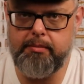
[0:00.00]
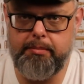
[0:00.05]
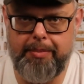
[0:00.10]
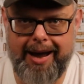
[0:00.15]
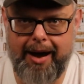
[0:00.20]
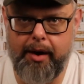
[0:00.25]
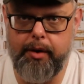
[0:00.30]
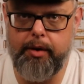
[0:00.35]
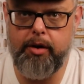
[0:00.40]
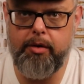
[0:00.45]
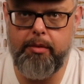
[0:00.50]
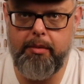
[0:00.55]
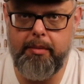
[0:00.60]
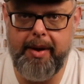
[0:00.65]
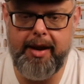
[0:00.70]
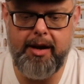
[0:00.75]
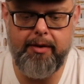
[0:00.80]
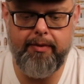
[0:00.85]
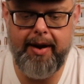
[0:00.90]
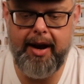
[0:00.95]
powder
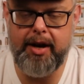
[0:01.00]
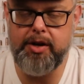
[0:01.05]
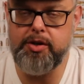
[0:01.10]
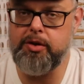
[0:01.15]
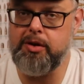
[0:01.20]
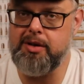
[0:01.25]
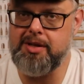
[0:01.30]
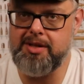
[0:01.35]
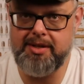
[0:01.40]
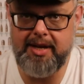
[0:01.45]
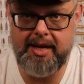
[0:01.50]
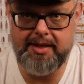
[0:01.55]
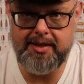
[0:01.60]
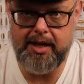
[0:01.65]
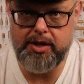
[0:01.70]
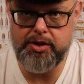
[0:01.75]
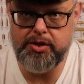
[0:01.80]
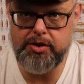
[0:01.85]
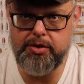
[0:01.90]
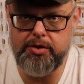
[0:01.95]
manufacturer says
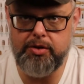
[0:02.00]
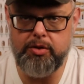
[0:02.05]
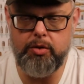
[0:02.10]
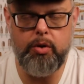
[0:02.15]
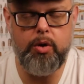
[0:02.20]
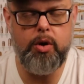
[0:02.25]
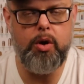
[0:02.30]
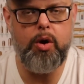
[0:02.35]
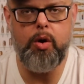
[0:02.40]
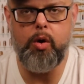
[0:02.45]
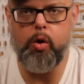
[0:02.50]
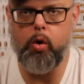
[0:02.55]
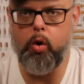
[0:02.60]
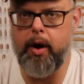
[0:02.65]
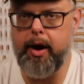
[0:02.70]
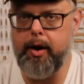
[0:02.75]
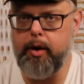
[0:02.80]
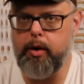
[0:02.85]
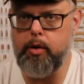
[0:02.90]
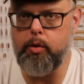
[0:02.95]
I should do,
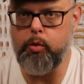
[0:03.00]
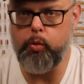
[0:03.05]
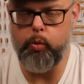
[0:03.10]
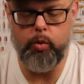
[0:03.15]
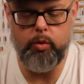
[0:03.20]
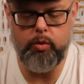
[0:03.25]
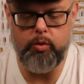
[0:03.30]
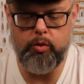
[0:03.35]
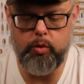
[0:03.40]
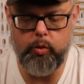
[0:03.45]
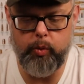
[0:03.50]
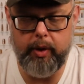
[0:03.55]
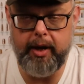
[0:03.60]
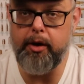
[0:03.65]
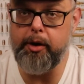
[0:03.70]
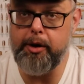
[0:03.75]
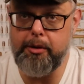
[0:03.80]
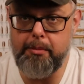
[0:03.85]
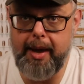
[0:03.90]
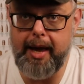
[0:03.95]
or a
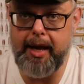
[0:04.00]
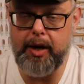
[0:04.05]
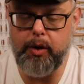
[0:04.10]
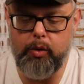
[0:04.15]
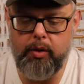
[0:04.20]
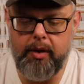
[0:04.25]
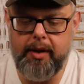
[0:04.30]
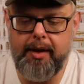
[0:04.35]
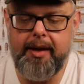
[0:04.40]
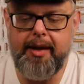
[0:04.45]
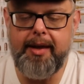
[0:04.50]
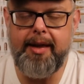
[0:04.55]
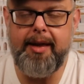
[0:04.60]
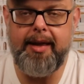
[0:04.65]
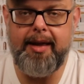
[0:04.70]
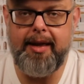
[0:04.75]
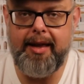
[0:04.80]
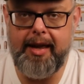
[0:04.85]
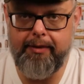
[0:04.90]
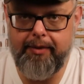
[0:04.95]
reloading manual,
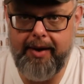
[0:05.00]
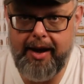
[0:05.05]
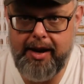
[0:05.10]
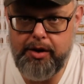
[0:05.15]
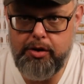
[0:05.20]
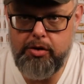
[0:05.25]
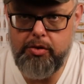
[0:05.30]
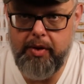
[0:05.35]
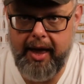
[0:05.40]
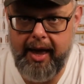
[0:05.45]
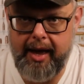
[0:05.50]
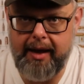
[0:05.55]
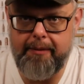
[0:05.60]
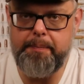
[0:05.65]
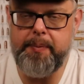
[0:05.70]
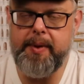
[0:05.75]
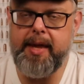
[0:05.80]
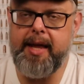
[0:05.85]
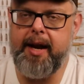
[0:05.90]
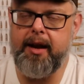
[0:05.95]
if I do
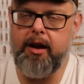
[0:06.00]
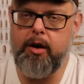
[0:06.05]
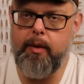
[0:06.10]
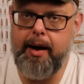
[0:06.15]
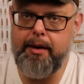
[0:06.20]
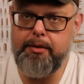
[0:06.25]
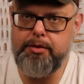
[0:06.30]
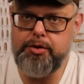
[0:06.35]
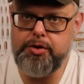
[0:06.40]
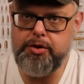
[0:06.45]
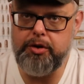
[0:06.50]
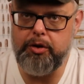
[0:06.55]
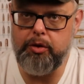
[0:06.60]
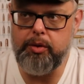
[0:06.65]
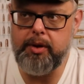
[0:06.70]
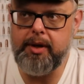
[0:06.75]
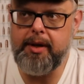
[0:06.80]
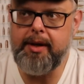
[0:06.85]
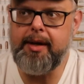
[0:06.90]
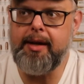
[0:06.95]
that and I go out and
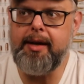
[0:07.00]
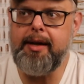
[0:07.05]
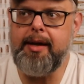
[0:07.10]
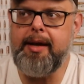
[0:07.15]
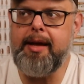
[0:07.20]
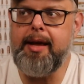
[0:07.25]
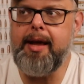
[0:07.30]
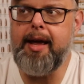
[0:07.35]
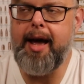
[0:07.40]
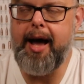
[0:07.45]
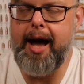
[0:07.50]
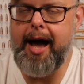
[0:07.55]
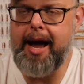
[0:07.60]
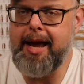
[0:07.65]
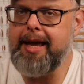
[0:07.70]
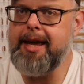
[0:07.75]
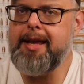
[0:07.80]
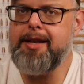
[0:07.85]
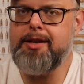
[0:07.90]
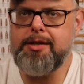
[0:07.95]
shoot, I
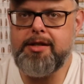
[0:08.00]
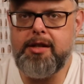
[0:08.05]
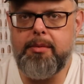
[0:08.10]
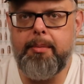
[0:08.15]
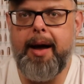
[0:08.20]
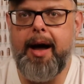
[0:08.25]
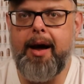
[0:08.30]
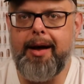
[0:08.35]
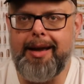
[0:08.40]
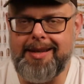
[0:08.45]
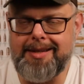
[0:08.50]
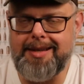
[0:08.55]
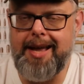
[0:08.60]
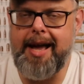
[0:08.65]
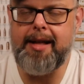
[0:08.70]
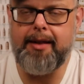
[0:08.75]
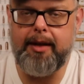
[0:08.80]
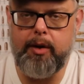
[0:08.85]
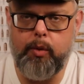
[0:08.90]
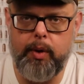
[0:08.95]
get just about
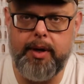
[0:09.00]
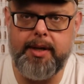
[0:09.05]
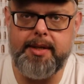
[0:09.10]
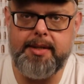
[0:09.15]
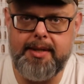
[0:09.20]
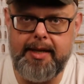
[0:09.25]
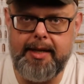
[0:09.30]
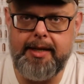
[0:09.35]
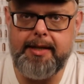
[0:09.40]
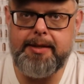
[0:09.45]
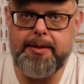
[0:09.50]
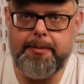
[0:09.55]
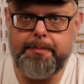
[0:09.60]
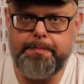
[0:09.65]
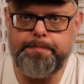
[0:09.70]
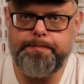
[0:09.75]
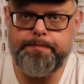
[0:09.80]
exactly what it says